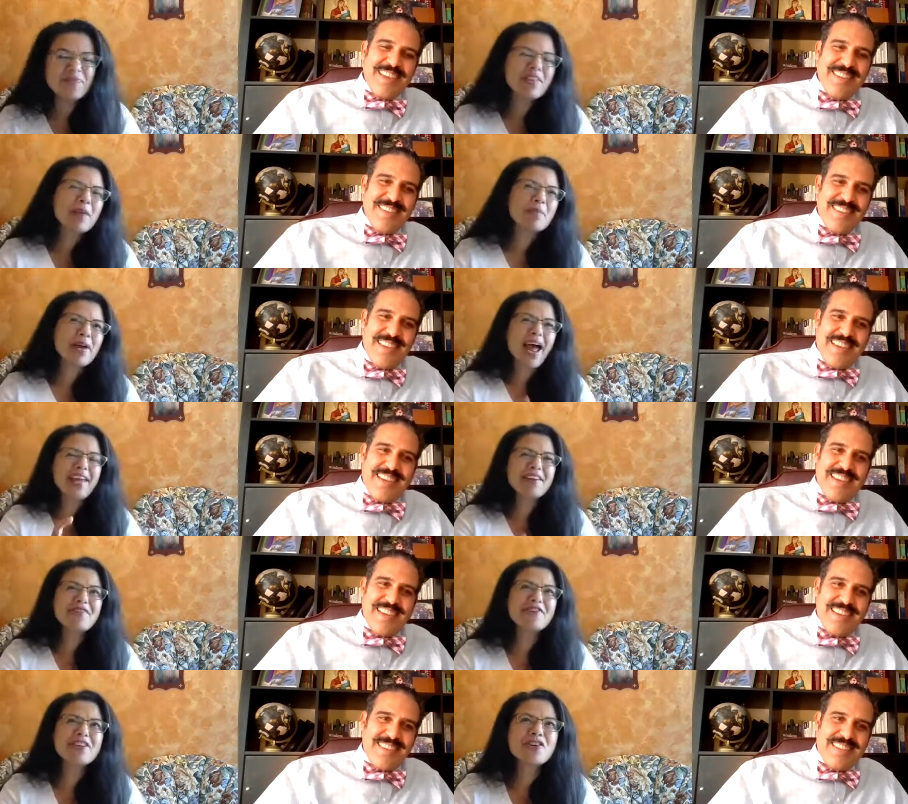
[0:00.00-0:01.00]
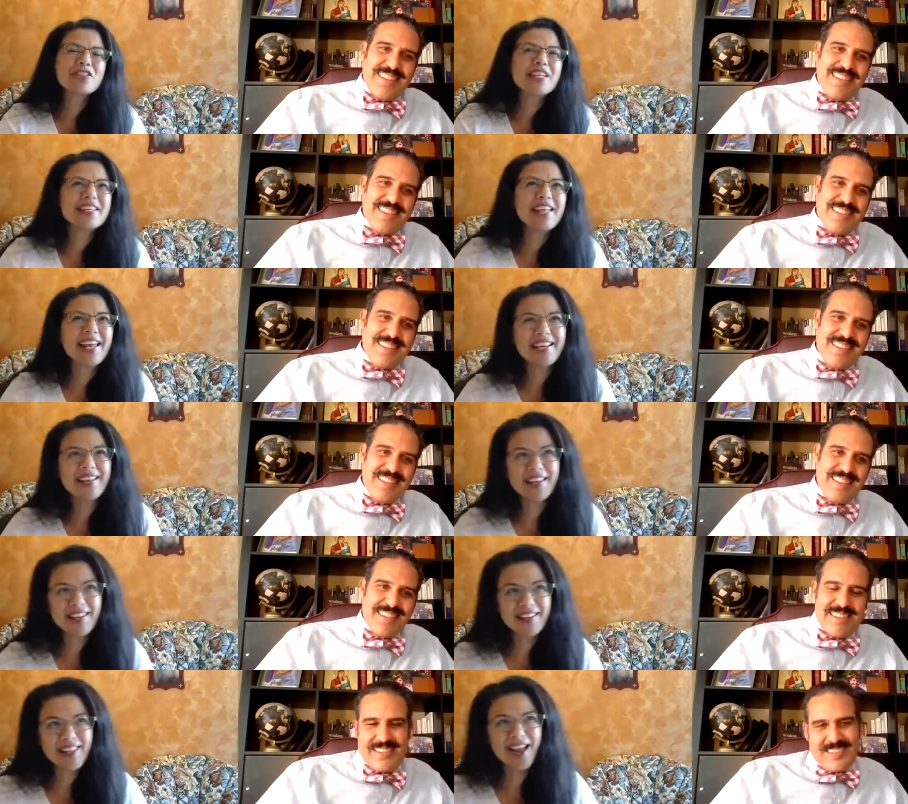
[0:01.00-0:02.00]
Speaker 1: but I had a phenotypenia
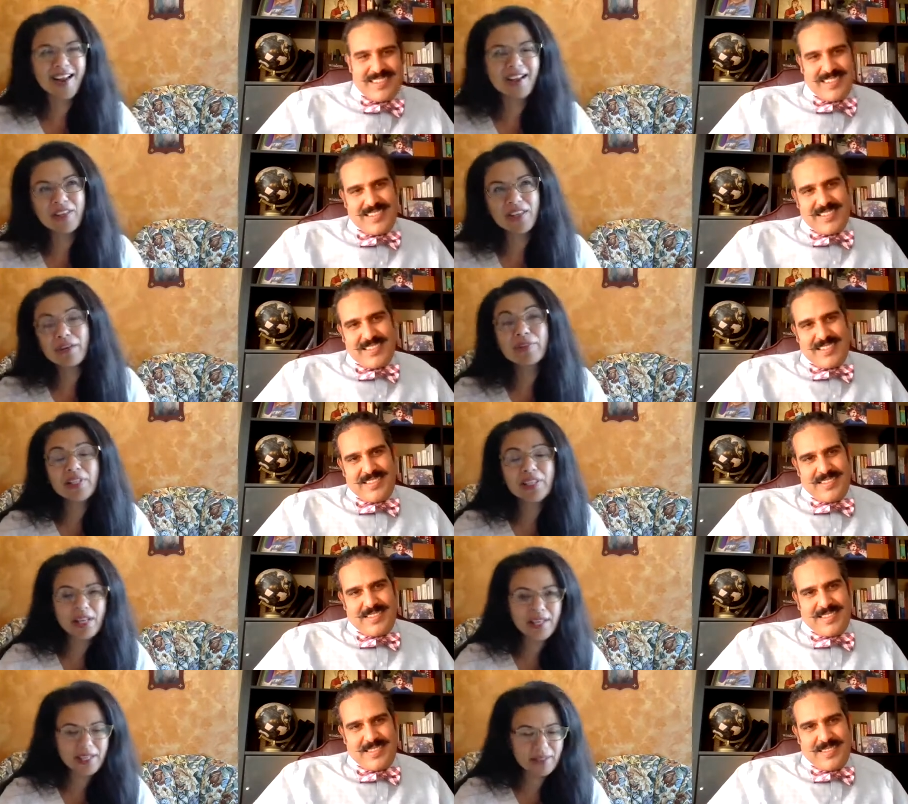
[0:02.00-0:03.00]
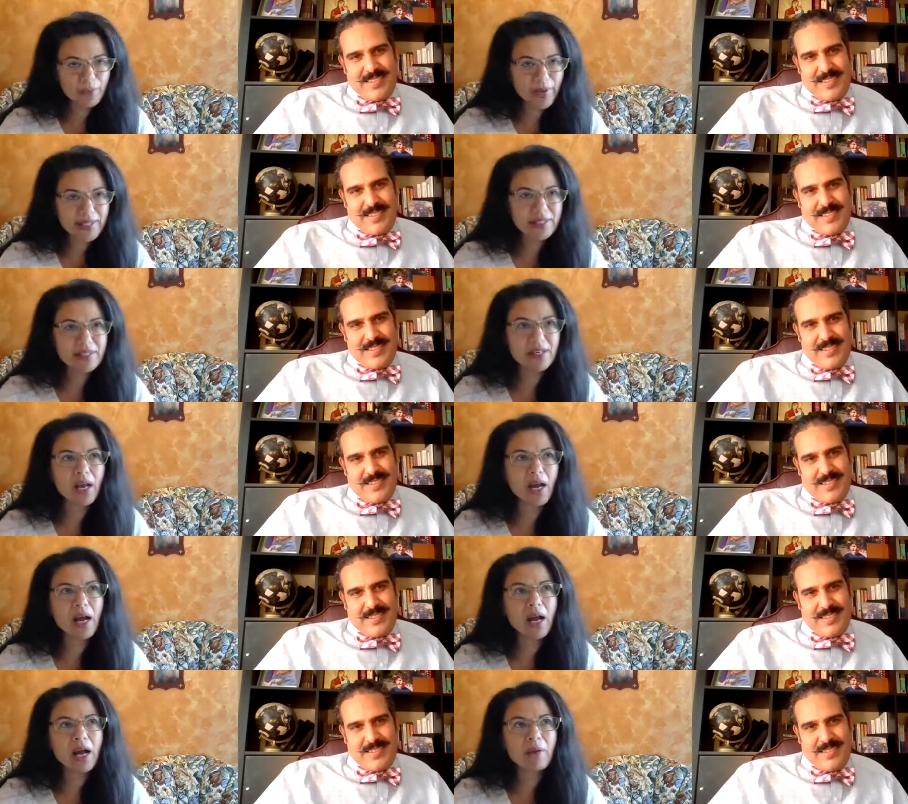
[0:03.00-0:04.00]
that, uh, that I really like in the West
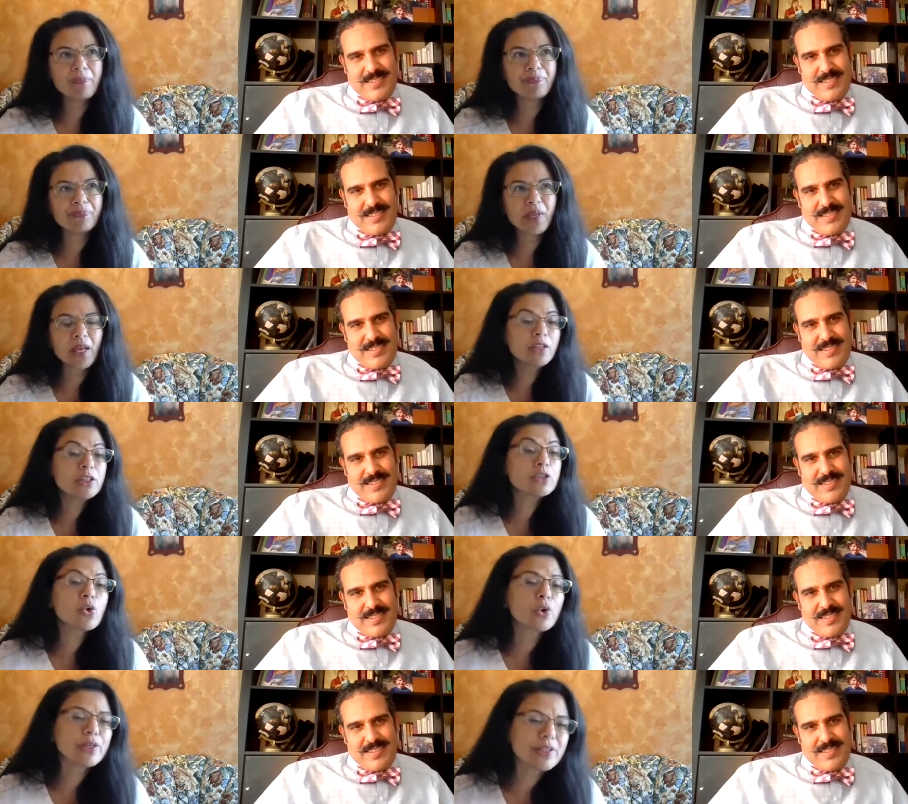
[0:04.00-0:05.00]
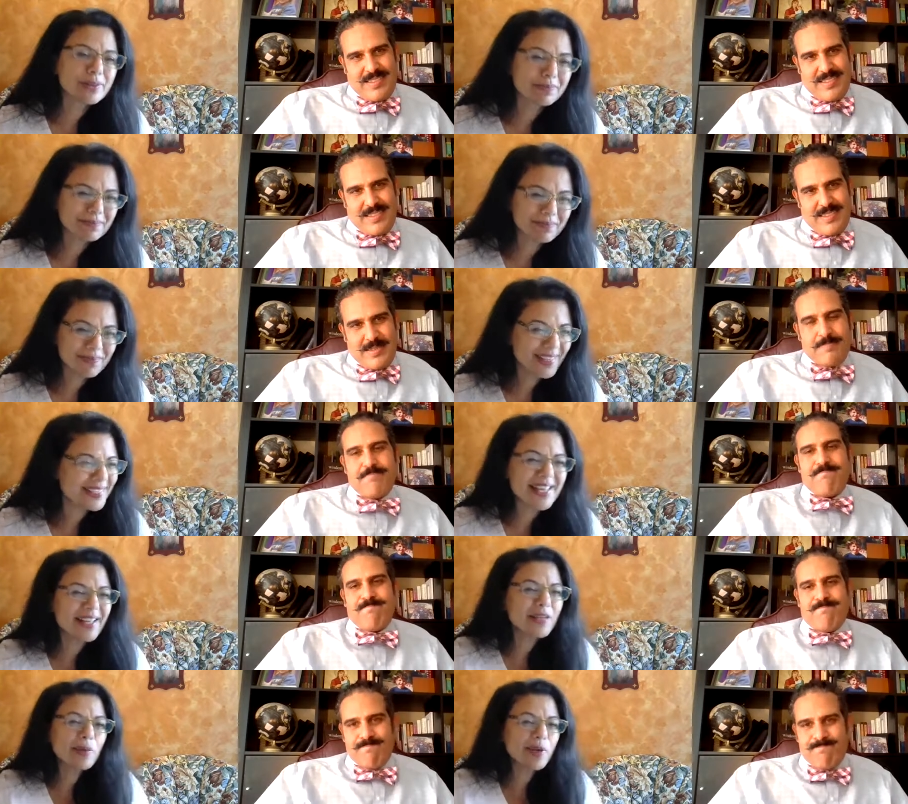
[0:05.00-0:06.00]
um, discourse,
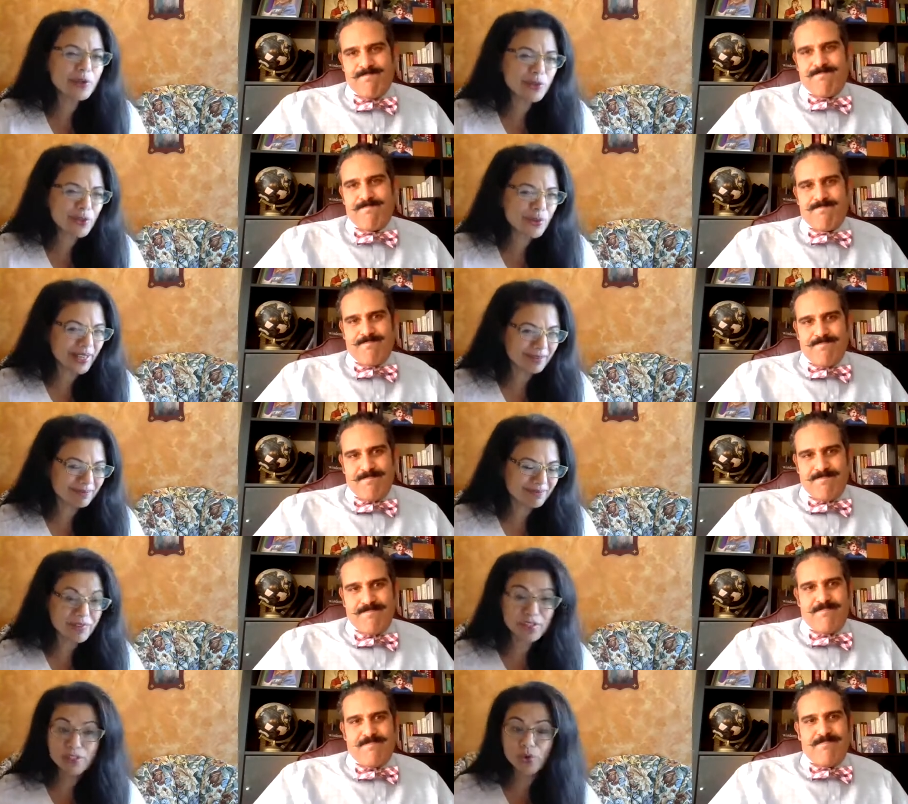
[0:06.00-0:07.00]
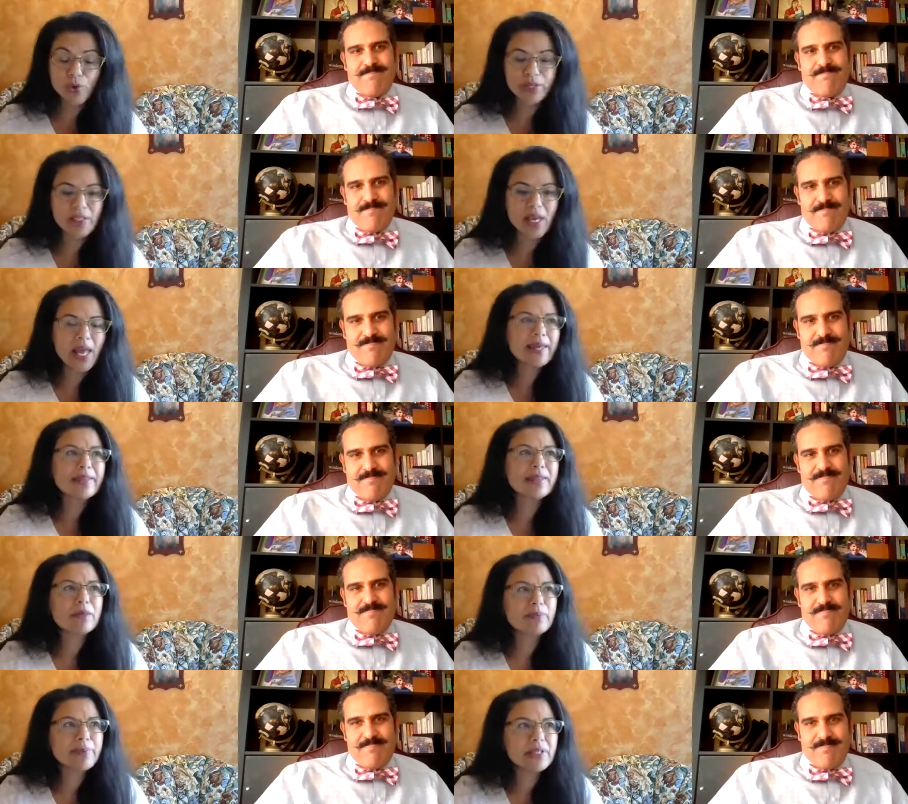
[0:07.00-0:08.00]
exactly what you're doing discourse, the
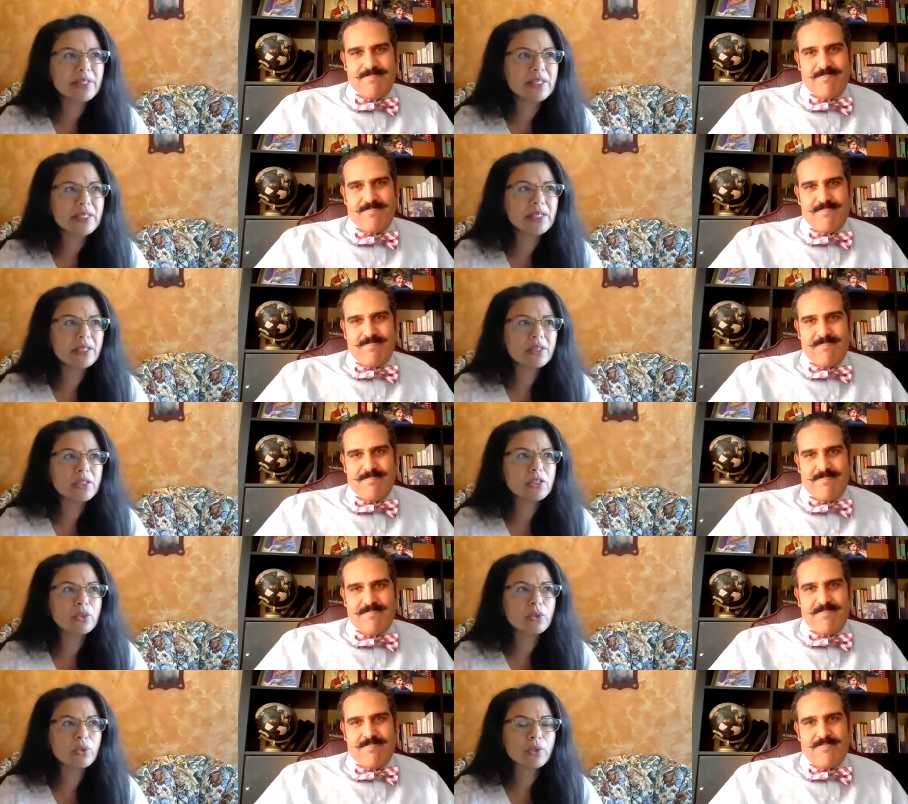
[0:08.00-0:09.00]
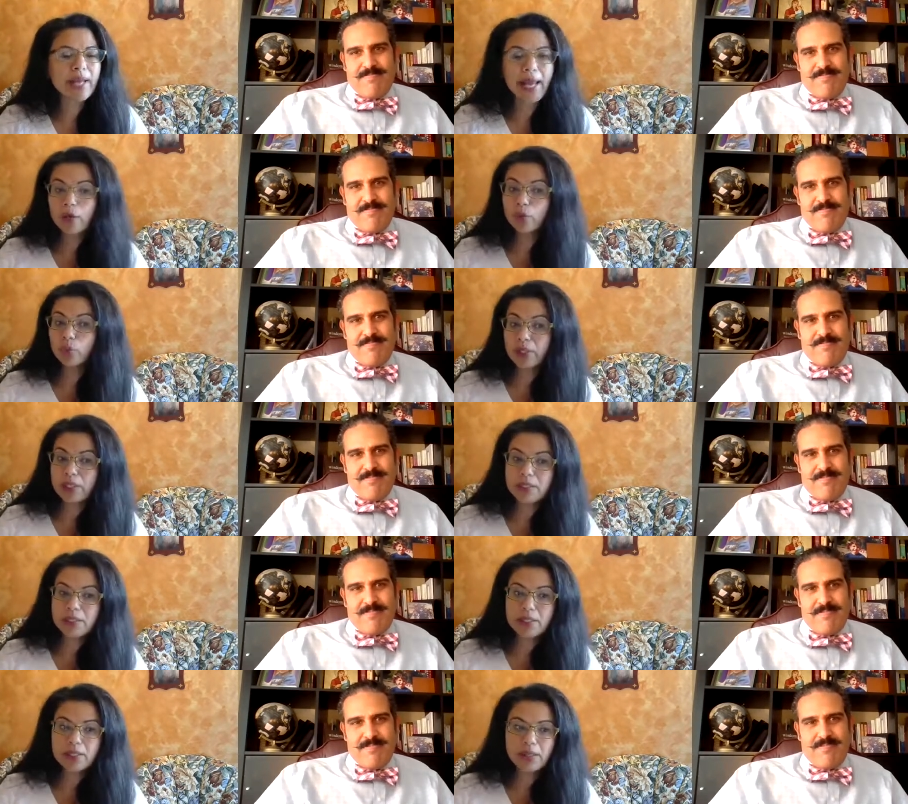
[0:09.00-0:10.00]
ability to,
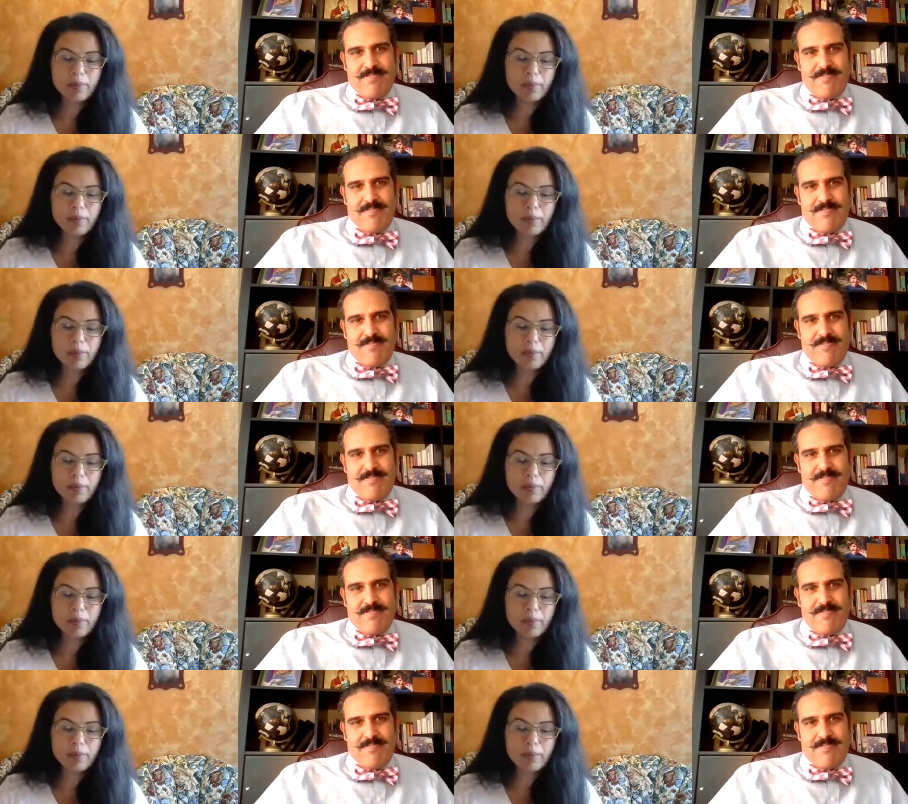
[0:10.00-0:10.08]
the